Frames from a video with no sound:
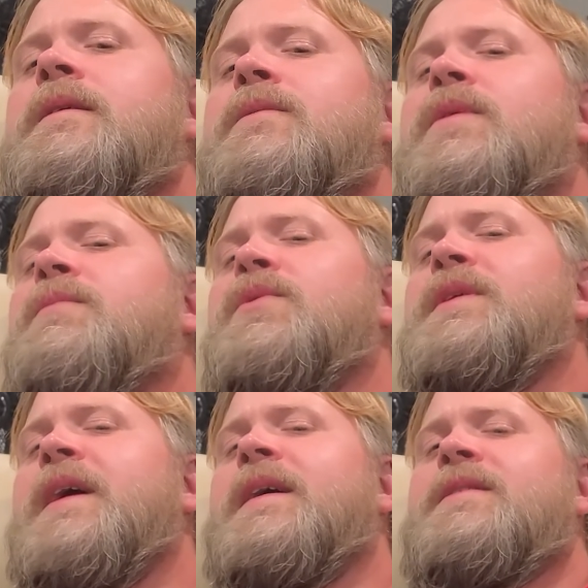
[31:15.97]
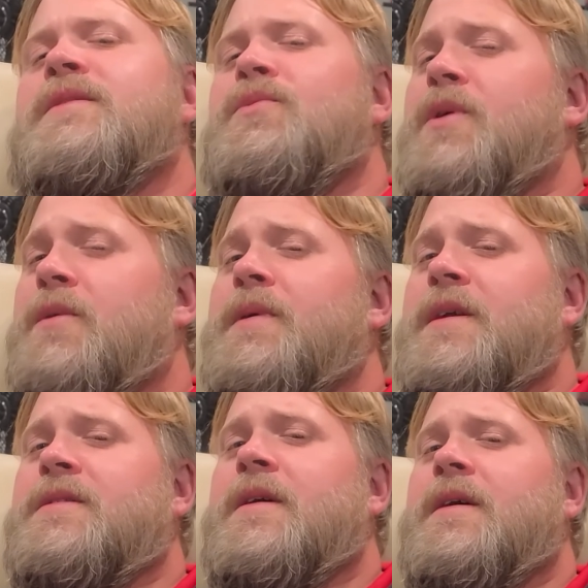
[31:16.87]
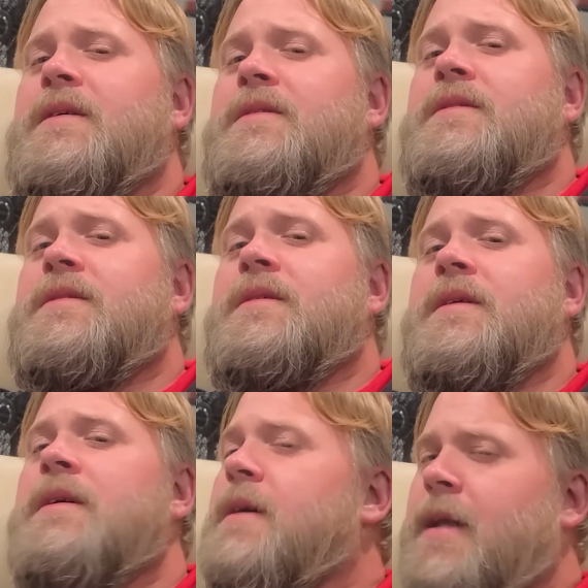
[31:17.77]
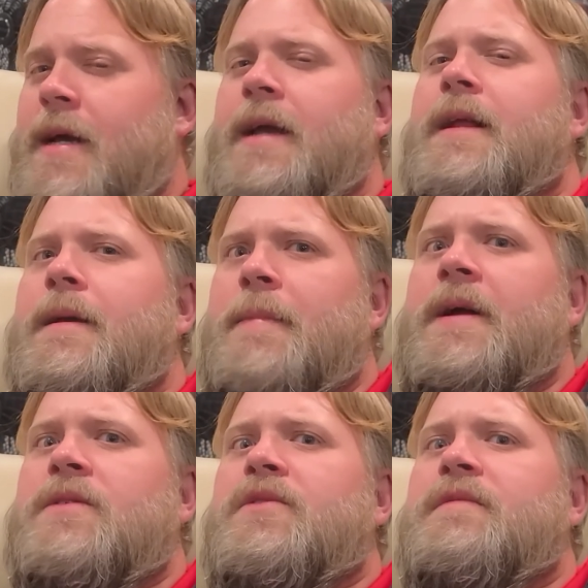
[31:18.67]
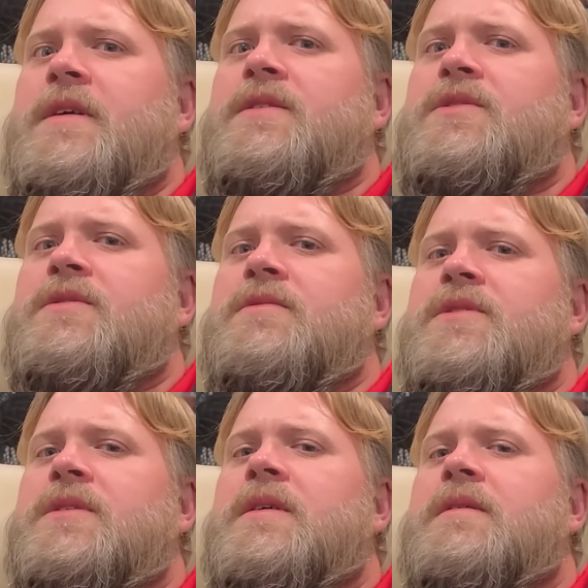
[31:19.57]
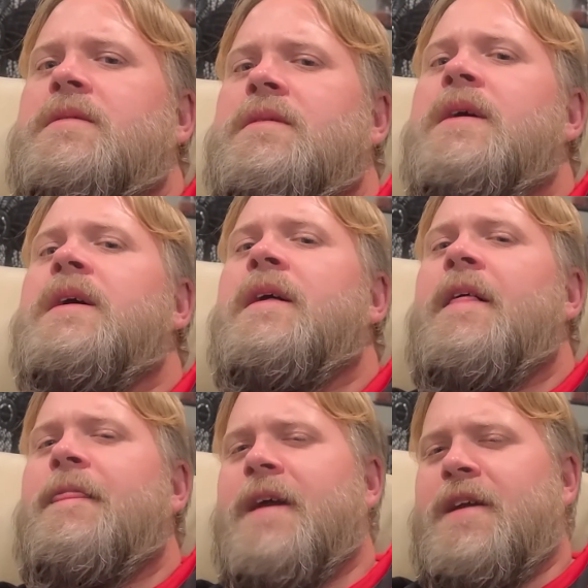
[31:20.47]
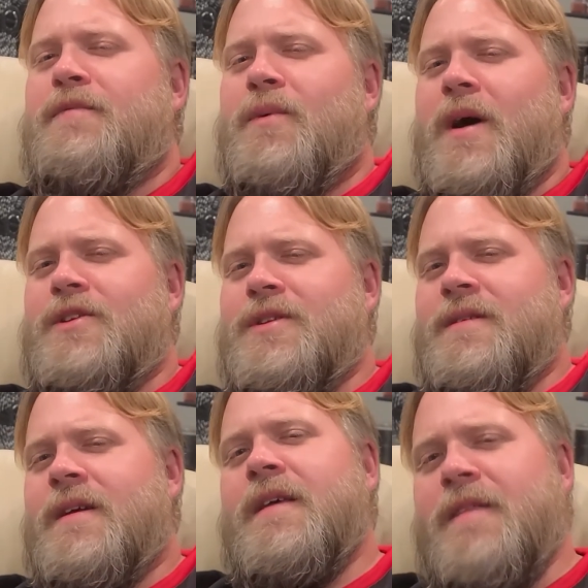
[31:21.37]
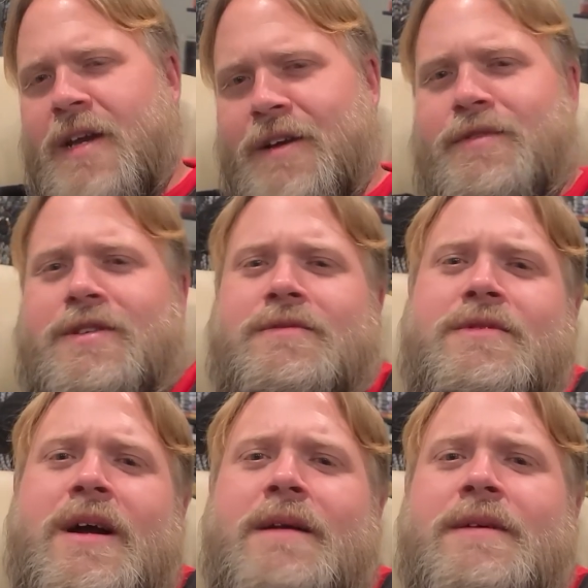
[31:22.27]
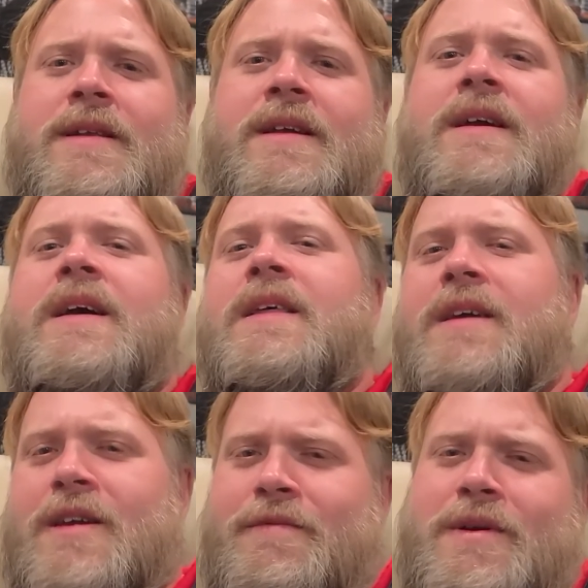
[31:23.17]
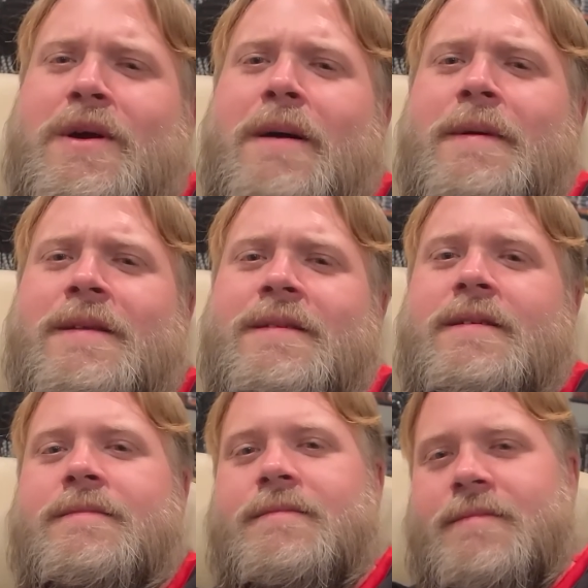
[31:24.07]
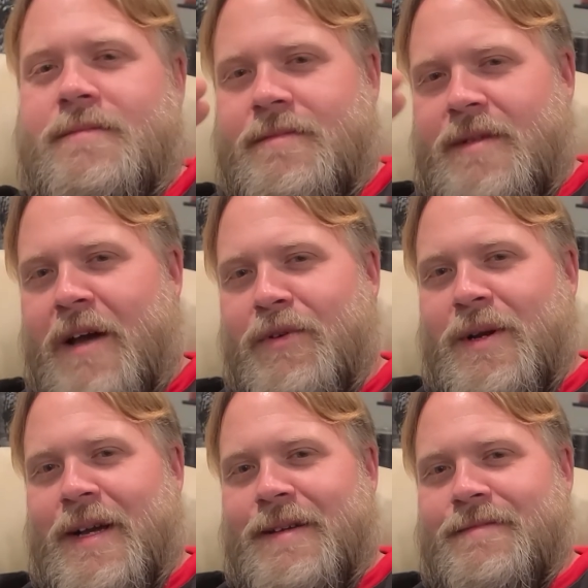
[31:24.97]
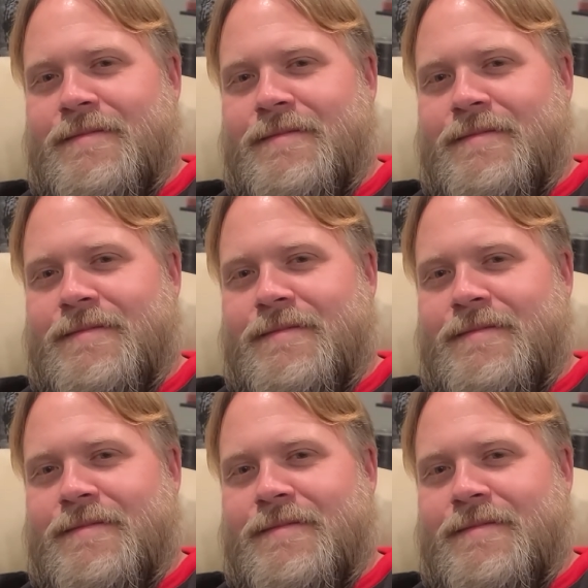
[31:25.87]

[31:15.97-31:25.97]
One more day until the work week starts. And I got to get back to overnight soon, so thank you for watching. Thank you for subscribing. Thank you for commenting. Have a good night.